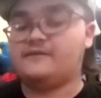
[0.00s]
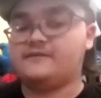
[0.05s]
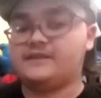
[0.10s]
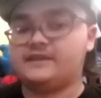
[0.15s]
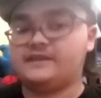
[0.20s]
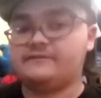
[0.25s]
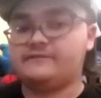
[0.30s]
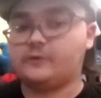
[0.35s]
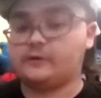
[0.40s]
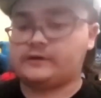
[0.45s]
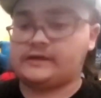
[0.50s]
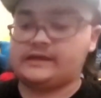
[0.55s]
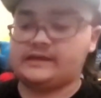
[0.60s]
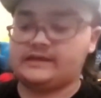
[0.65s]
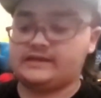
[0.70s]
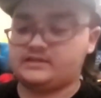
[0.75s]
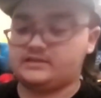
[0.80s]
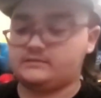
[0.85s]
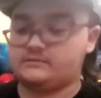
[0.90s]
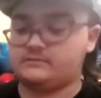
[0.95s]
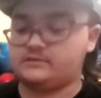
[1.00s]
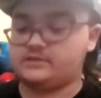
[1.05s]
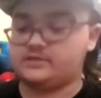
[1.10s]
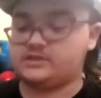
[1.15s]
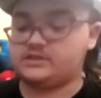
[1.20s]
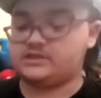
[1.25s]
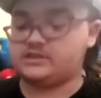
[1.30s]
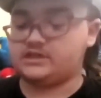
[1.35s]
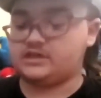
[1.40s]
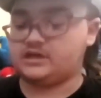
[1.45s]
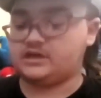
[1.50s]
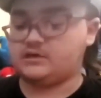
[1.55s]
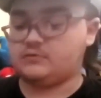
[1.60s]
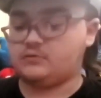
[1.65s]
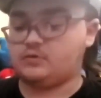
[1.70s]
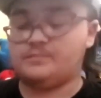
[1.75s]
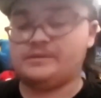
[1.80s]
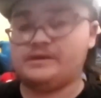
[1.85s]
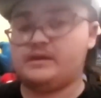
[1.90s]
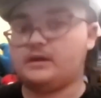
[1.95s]
of the 4K disc, which
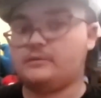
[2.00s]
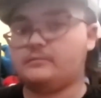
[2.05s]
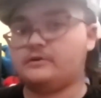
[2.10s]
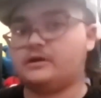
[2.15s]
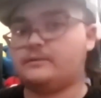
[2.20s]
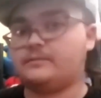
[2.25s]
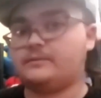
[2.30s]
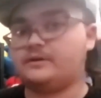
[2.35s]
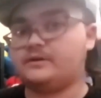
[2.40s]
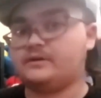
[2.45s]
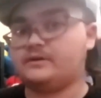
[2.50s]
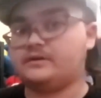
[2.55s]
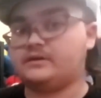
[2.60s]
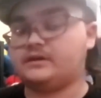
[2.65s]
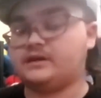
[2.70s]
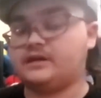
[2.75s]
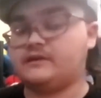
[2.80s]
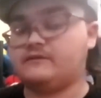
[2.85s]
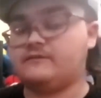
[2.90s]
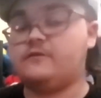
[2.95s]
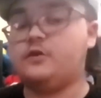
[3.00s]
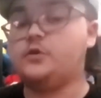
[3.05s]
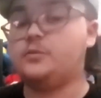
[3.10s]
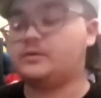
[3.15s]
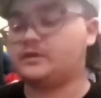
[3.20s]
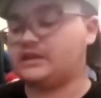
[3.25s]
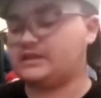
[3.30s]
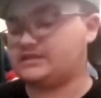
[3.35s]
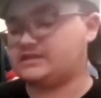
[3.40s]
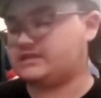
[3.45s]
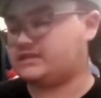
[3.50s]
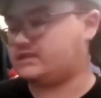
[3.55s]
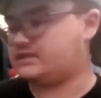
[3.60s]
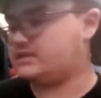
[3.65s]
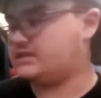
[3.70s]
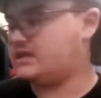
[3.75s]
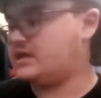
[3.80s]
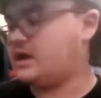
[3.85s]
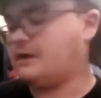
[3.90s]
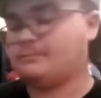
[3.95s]
will be coming up in a few
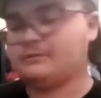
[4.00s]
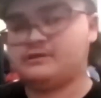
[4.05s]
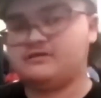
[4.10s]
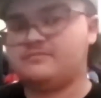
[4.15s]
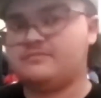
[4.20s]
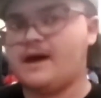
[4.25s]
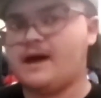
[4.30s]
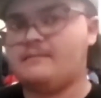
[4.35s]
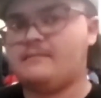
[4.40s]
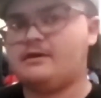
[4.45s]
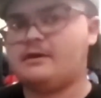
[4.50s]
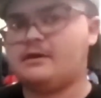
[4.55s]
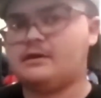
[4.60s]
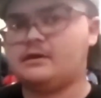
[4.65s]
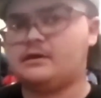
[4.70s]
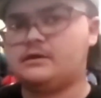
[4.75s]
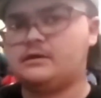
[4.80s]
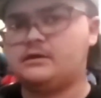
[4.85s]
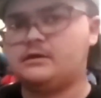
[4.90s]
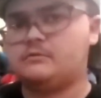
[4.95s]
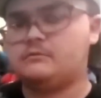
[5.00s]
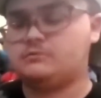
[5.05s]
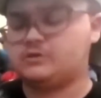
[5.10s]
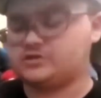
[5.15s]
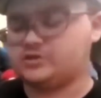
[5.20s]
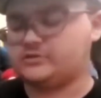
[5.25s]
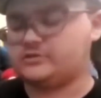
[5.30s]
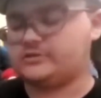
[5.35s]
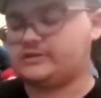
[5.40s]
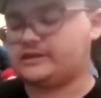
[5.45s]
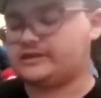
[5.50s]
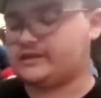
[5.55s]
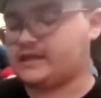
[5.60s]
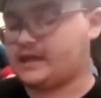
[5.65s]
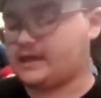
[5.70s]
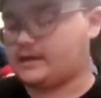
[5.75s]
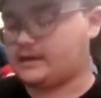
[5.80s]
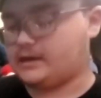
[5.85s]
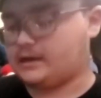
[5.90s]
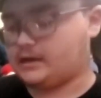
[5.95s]
releases. I believe the Batman was also like
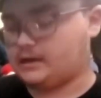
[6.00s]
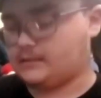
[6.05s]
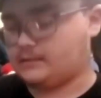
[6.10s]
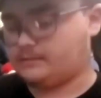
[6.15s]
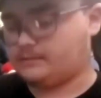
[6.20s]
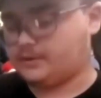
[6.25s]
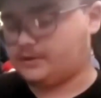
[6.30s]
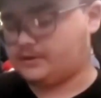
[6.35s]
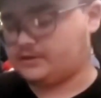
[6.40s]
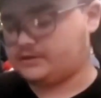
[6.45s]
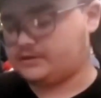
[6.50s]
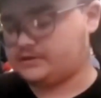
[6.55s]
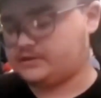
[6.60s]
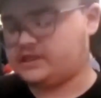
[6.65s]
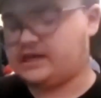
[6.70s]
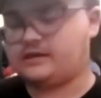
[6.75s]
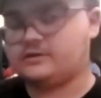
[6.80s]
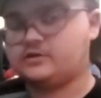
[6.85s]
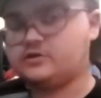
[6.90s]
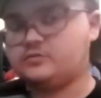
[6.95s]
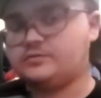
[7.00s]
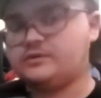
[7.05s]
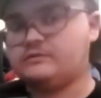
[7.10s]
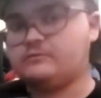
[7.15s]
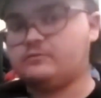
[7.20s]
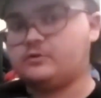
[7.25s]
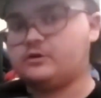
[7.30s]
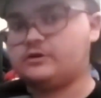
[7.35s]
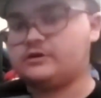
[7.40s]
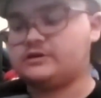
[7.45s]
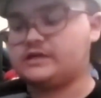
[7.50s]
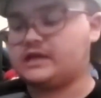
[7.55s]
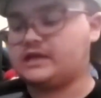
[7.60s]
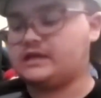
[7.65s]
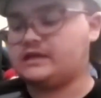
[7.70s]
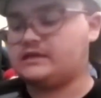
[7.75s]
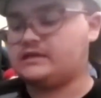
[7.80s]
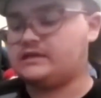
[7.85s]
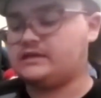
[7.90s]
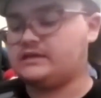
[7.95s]
that. But so yeah, do be warned
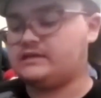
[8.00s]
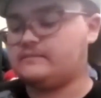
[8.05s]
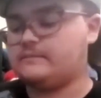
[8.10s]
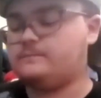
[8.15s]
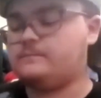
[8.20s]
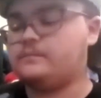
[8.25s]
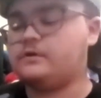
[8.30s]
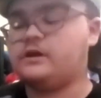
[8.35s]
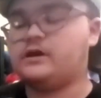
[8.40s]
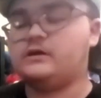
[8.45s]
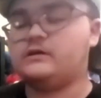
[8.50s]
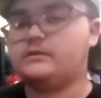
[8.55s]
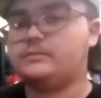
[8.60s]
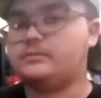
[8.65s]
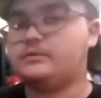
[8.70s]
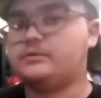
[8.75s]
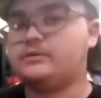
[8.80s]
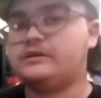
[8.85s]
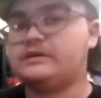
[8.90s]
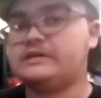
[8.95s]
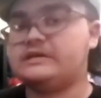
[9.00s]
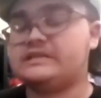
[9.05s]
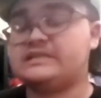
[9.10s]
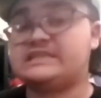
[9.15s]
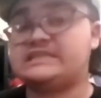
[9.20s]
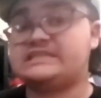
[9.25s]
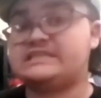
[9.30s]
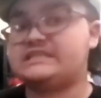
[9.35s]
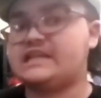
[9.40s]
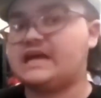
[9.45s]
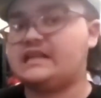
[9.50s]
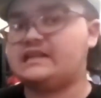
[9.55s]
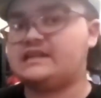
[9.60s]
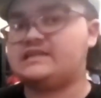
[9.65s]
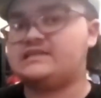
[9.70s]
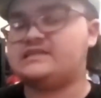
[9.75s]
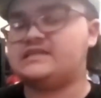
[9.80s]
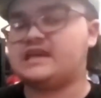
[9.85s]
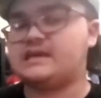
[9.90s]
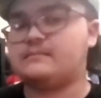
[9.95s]
that the Blu-ray disc is not
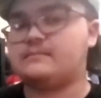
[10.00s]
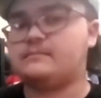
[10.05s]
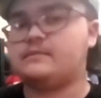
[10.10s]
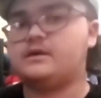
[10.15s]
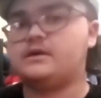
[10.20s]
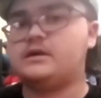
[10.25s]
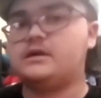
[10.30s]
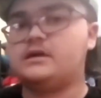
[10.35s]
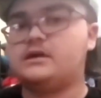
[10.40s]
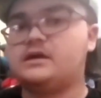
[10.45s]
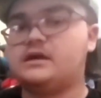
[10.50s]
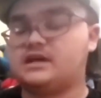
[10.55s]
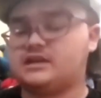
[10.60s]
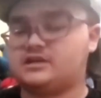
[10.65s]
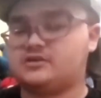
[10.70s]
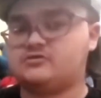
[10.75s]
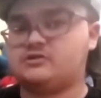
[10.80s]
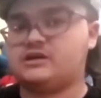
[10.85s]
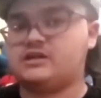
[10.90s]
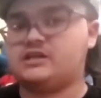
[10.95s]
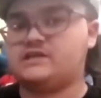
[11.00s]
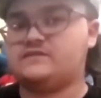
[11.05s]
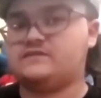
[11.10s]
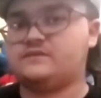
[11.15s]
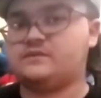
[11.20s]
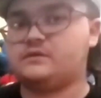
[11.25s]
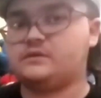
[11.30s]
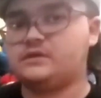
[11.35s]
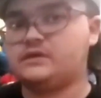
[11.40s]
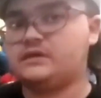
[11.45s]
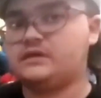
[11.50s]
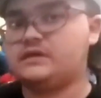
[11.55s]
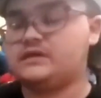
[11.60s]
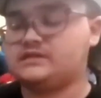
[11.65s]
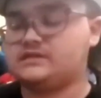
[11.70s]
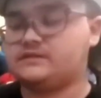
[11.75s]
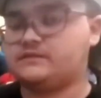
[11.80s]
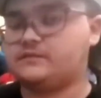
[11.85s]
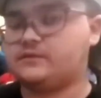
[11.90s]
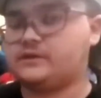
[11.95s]
the same kind of transfer
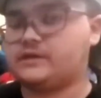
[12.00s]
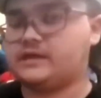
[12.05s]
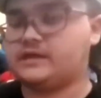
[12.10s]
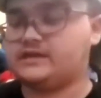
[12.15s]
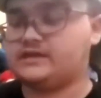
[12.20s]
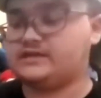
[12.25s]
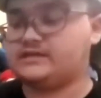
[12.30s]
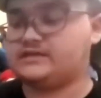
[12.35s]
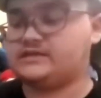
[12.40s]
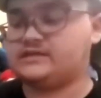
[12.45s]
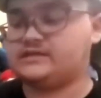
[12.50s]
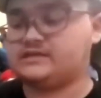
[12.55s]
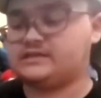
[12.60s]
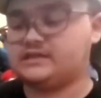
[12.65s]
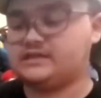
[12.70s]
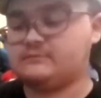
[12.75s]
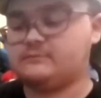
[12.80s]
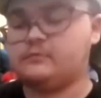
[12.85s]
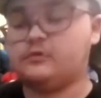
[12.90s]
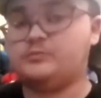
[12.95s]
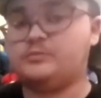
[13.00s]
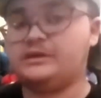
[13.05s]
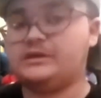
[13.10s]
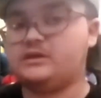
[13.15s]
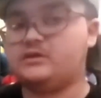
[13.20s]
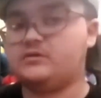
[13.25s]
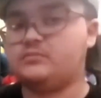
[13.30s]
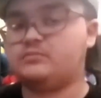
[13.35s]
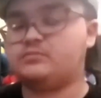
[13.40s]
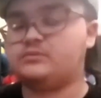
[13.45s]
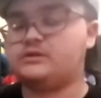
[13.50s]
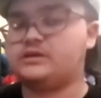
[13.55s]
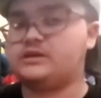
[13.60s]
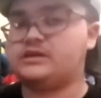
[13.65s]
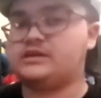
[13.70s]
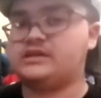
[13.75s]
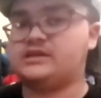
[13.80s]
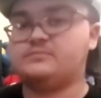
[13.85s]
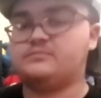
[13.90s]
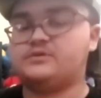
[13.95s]
as the 4K disc. It will be
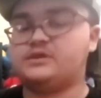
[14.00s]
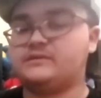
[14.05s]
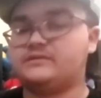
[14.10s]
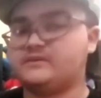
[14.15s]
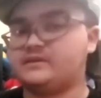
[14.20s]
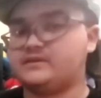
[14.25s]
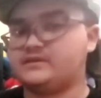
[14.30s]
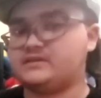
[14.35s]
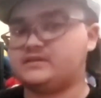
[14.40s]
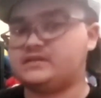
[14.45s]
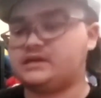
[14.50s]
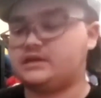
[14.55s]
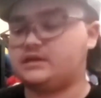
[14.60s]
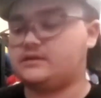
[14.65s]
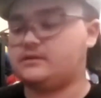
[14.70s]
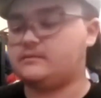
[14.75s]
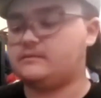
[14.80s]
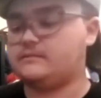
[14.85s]
the previous